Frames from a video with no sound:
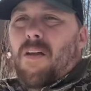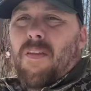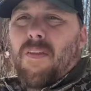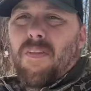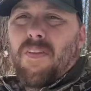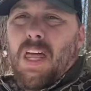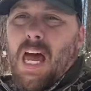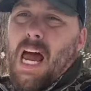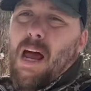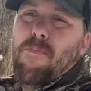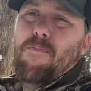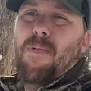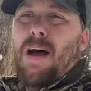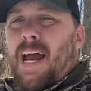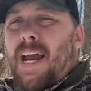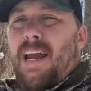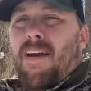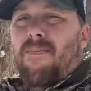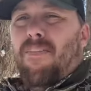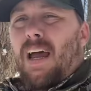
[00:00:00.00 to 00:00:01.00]
That
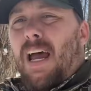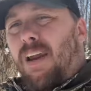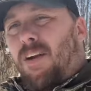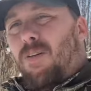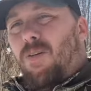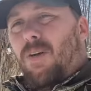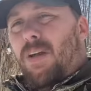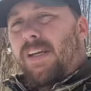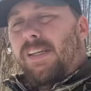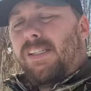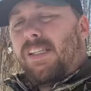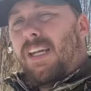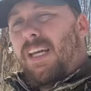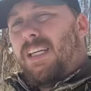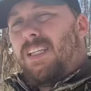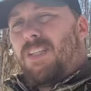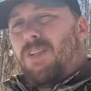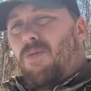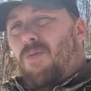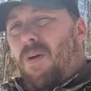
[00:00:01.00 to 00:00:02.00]
may have had a reason
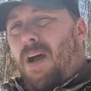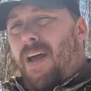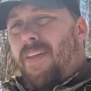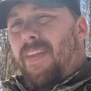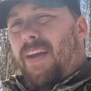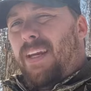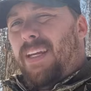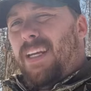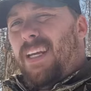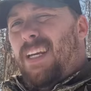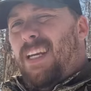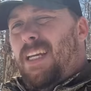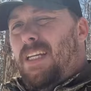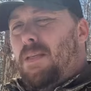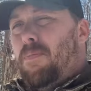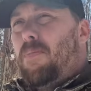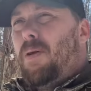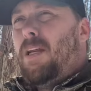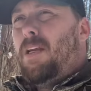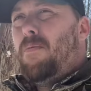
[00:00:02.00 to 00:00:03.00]
as to why they didn't eat
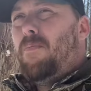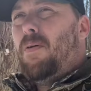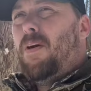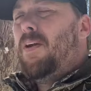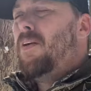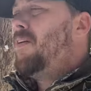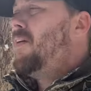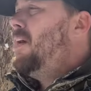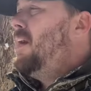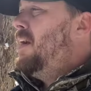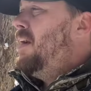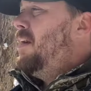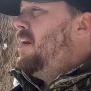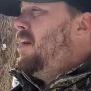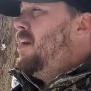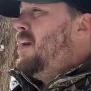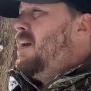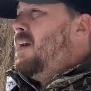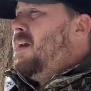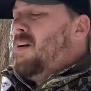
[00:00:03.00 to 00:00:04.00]
the peanut butter.
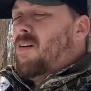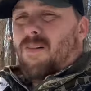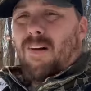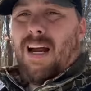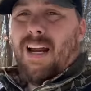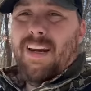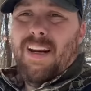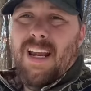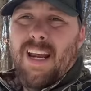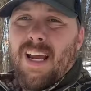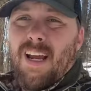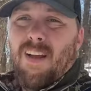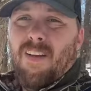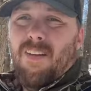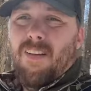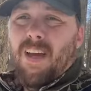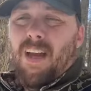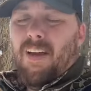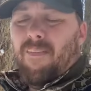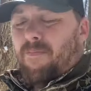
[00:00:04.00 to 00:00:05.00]
Right
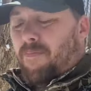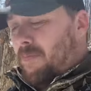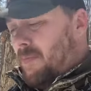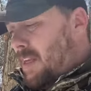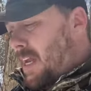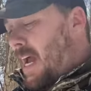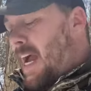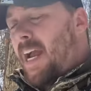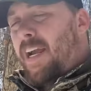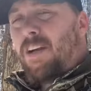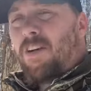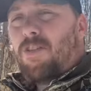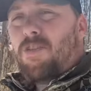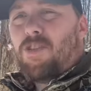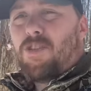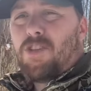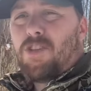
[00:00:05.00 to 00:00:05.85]
now, Acorns are